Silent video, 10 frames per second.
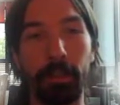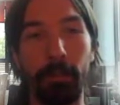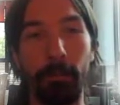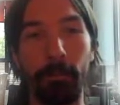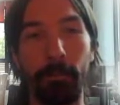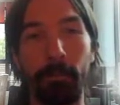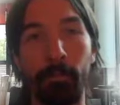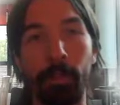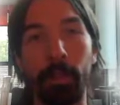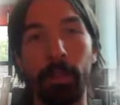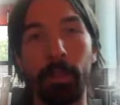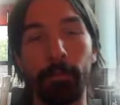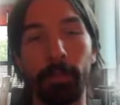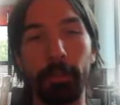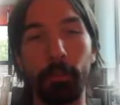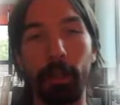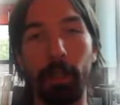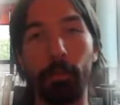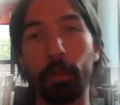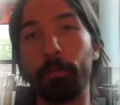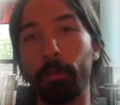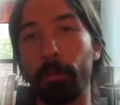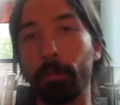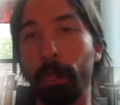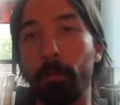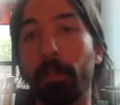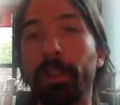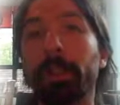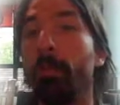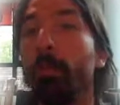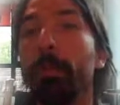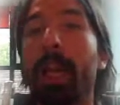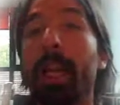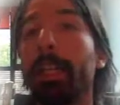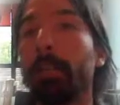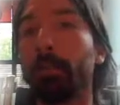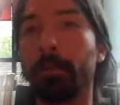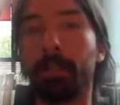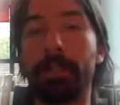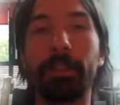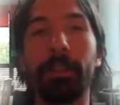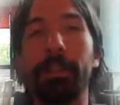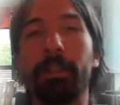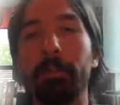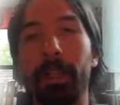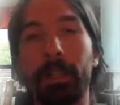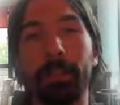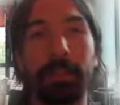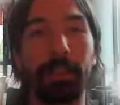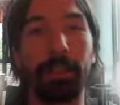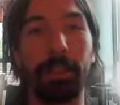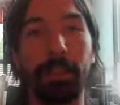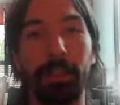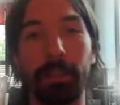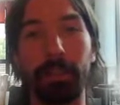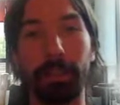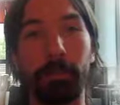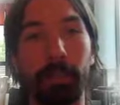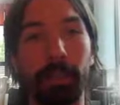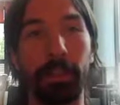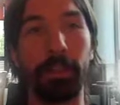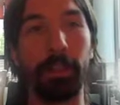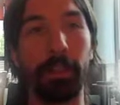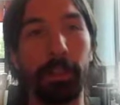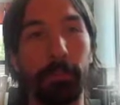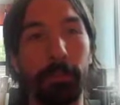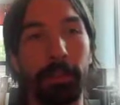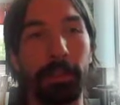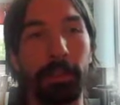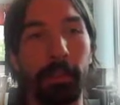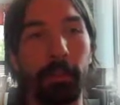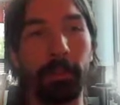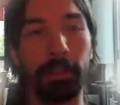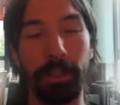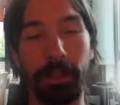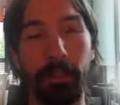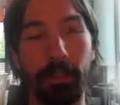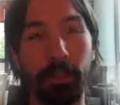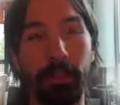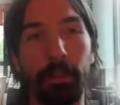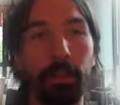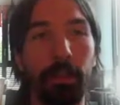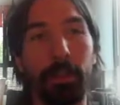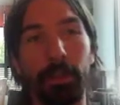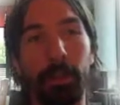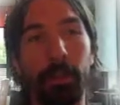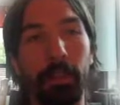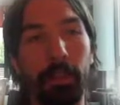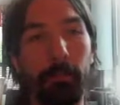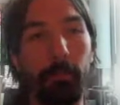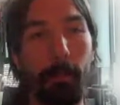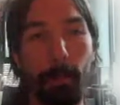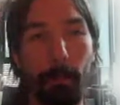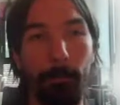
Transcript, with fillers: um, of the histogram, but of course we are completely removing any contrast in the parts that are uh, saturated here. So this is kind of the uh, um,